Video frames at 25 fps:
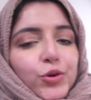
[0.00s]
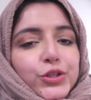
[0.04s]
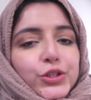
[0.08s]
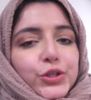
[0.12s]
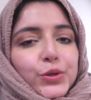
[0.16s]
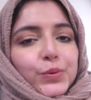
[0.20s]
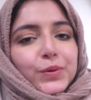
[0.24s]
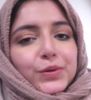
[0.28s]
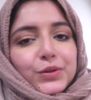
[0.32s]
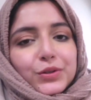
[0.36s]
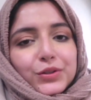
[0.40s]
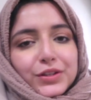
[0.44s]

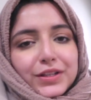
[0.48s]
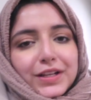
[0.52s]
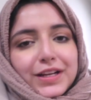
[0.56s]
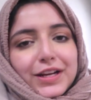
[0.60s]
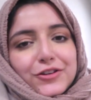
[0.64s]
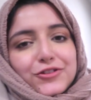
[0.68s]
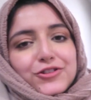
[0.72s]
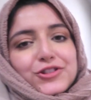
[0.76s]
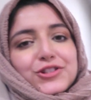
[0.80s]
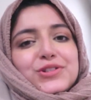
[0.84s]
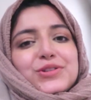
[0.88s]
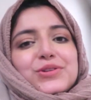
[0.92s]
Also went on the
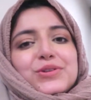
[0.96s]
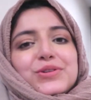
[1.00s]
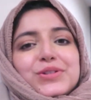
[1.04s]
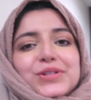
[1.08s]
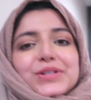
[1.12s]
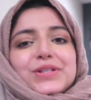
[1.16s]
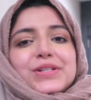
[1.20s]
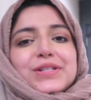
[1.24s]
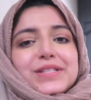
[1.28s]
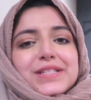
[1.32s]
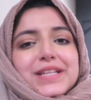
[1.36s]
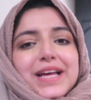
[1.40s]
electric
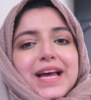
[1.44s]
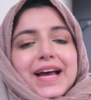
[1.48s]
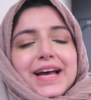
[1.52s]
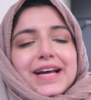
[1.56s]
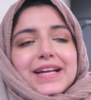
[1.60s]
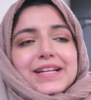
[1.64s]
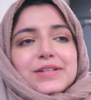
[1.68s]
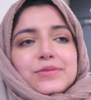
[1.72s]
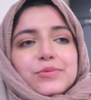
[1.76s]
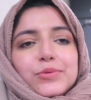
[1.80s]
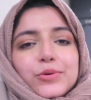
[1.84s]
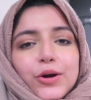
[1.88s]
scooters
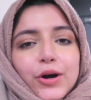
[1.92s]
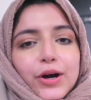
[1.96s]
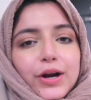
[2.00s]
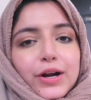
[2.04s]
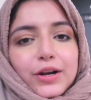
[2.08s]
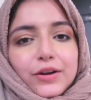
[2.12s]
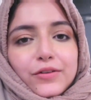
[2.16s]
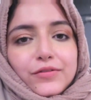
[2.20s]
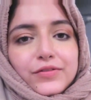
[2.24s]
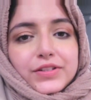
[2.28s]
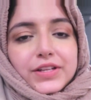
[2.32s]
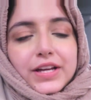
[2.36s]
and Wukai
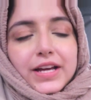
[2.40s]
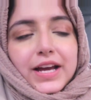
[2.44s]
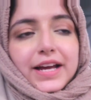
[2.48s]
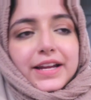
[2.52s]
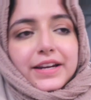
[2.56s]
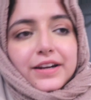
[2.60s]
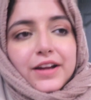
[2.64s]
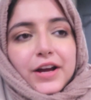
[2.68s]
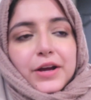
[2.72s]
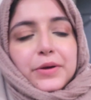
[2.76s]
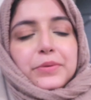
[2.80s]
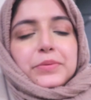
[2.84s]
loved it,
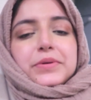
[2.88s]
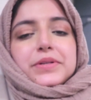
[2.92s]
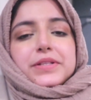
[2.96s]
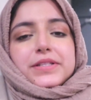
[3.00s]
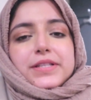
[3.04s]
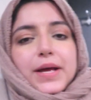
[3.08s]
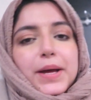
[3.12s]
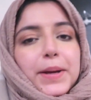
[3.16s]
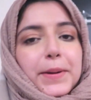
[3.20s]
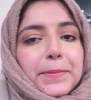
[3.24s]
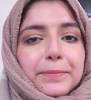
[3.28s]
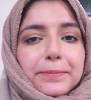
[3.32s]
and I
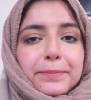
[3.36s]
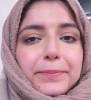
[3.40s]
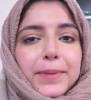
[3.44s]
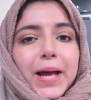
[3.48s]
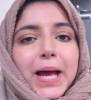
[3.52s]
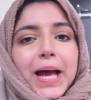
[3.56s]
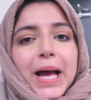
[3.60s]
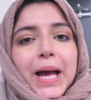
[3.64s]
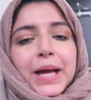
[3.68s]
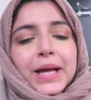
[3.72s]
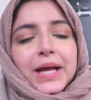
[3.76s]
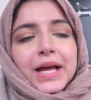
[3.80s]
was um,
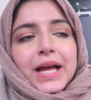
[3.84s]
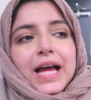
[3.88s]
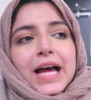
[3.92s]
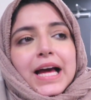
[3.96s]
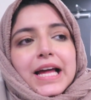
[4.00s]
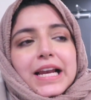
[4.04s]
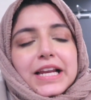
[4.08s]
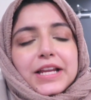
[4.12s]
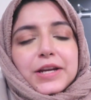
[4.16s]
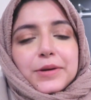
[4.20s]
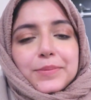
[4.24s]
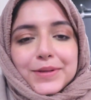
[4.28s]
a
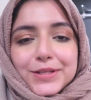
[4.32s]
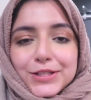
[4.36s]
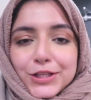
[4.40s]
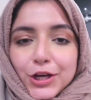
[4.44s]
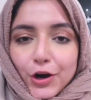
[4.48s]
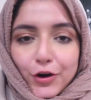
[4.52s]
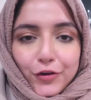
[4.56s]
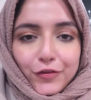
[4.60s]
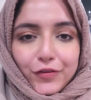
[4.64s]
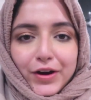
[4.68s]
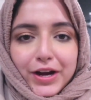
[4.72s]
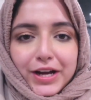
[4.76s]
little bit
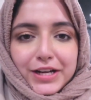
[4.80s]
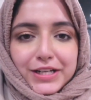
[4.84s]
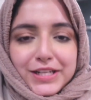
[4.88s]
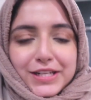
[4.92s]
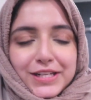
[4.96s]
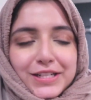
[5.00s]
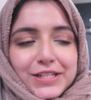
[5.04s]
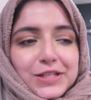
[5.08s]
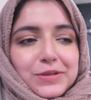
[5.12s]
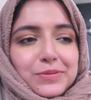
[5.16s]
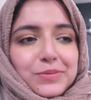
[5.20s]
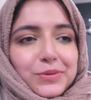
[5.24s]
terrified
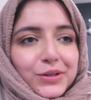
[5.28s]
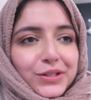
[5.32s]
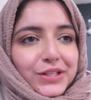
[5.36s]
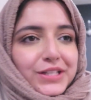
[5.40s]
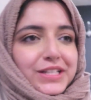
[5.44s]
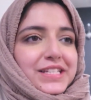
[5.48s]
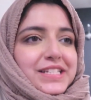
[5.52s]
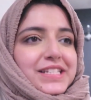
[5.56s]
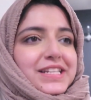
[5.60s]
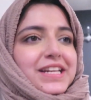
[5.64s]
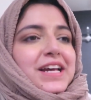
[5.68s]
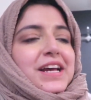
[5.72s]
to be
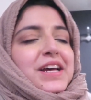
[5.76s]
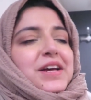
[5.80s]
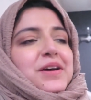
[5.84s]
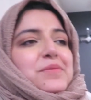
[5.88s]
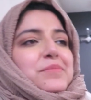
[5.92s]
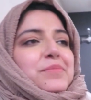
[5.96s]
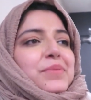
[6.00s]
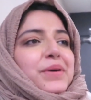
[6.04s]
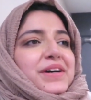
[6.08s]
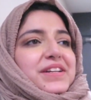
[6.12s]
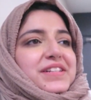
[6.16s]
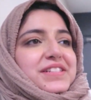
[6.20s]
honest,
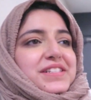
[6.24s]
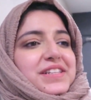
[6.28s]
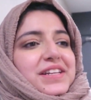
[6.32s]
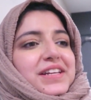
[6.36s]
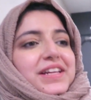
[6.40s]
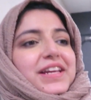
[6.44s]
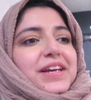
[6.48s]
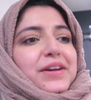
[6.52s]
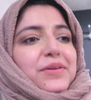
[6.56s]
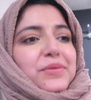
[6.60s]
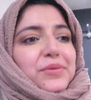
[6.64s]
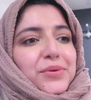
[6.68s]
but
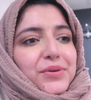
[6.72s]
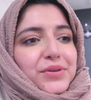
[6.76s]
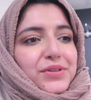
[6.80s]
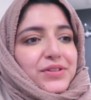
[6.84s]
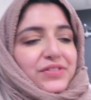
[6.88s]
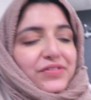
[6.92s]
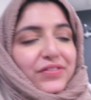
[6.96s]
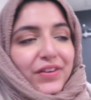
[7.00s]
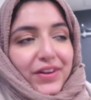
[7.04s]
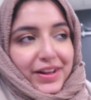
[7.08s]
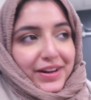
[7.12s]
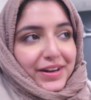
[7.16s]
it
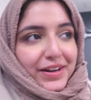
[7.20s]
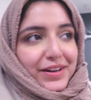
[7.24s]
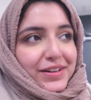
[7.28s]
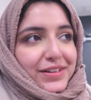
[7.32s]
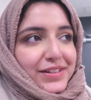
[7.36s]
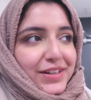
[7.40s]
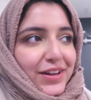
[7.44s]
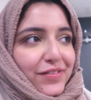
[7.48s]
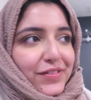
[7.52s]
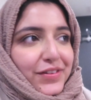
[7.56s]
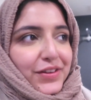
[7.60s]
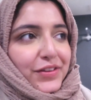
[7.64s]
was fun,
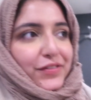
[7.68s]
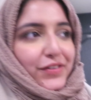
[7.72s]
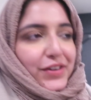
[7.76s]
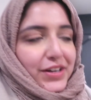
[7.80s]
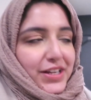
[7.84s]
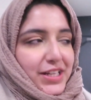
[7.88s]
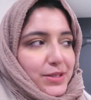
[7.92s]
definitely a fun